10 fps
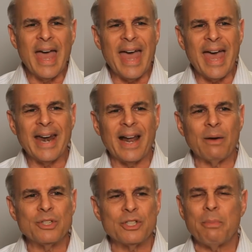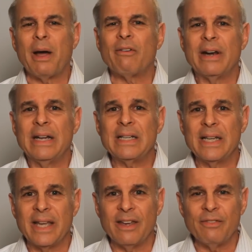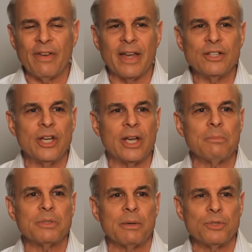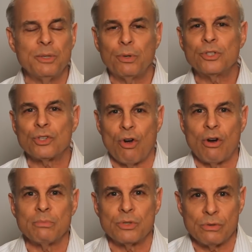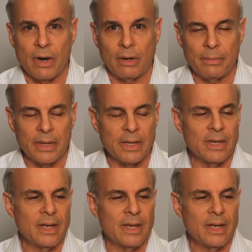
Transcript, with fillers: And I was just about ready to leave, and she comes up and she puts her arms around me.